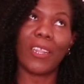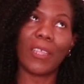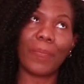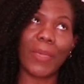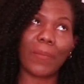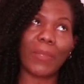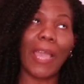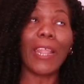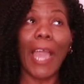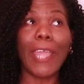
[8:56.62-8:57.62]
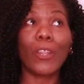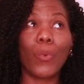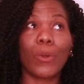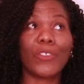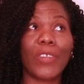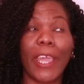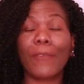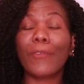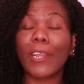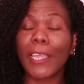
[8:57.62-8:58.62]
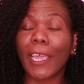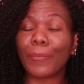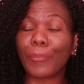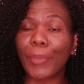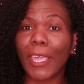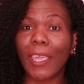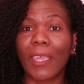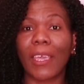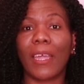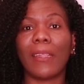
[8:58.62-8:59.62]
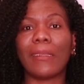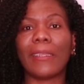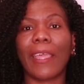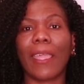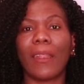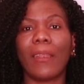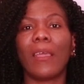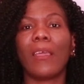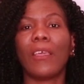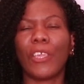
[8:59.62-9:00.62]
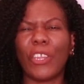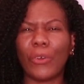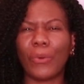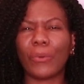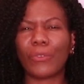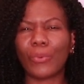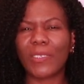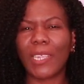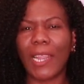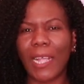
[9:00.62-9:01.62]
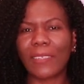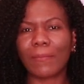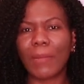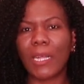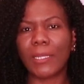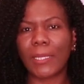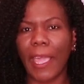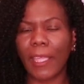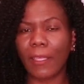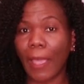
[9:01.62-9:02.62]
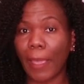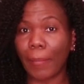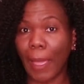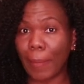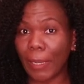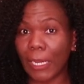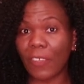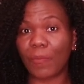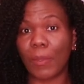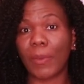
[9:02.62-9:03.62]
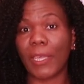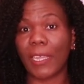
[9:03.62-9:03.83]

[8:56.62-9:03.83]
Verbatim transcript: the baby I, I don't want to like really get big and then you know towards the last month I, I, I believe people